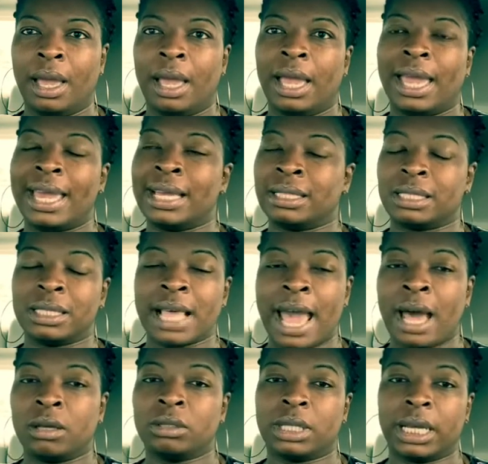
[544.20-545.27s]
It
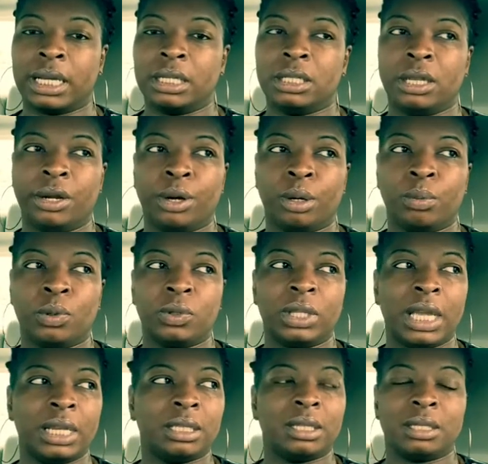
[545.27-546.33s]
sounds like a terrible
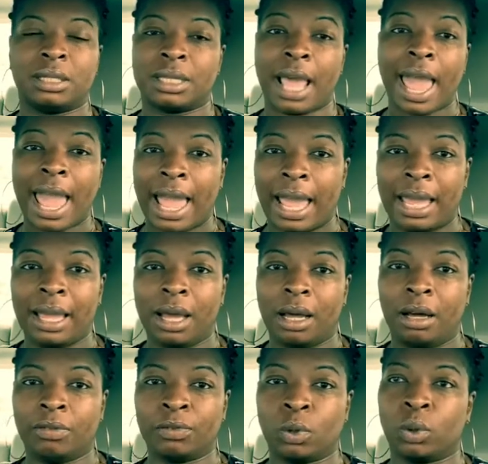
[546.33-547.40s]
thing to say,
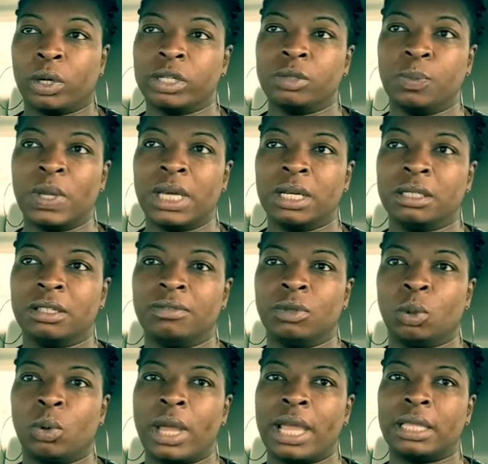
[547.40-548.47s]
of course, because of the
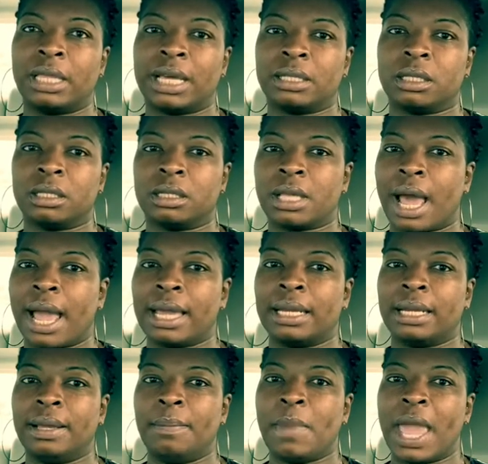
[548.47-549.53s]
way that
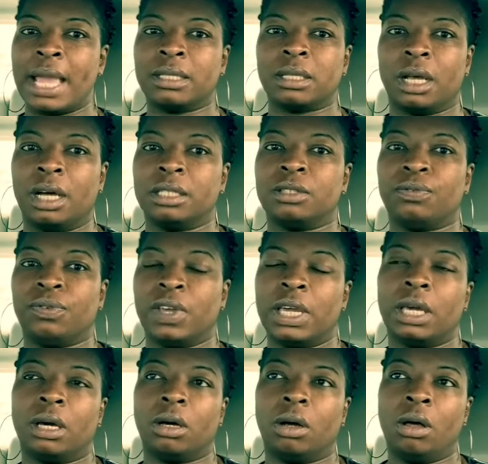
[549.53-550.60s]
society makes us
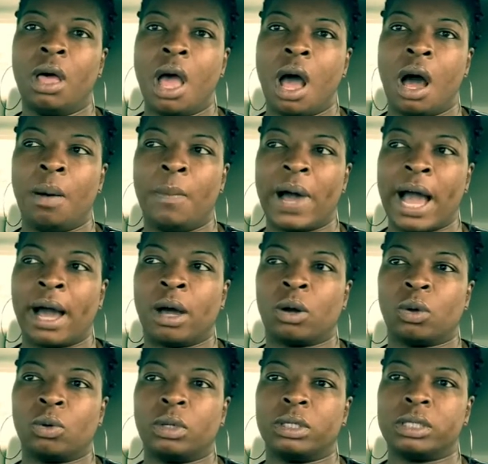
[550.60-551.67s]
feel
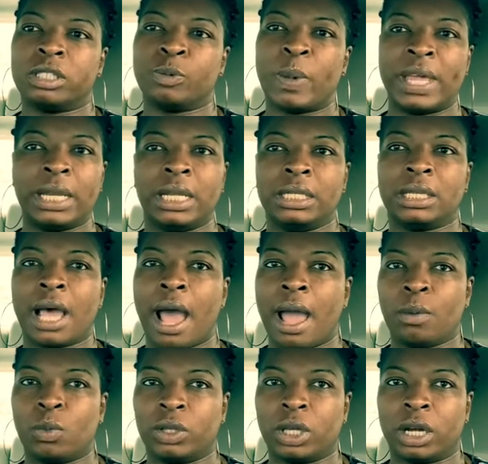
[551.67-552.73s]
about spending
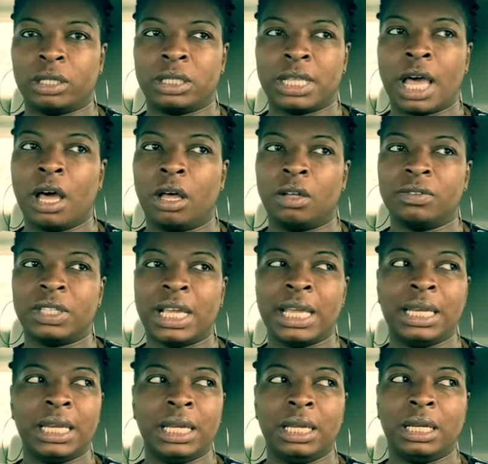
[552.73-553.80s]
time with ourselves
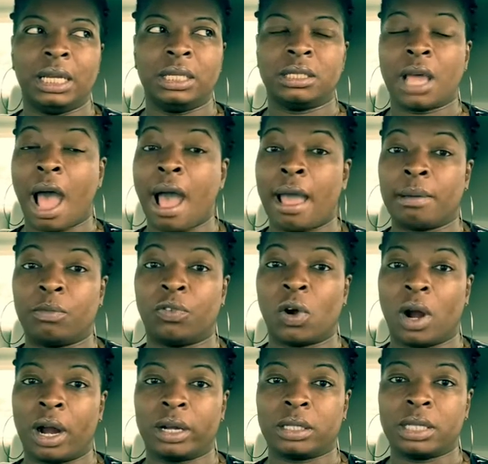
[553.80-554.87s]
and needing time for
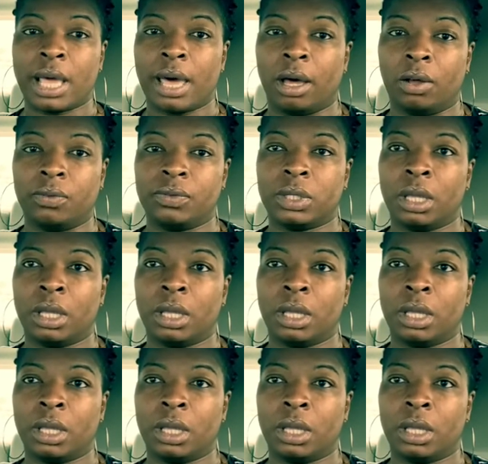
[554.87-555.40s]
ourselves.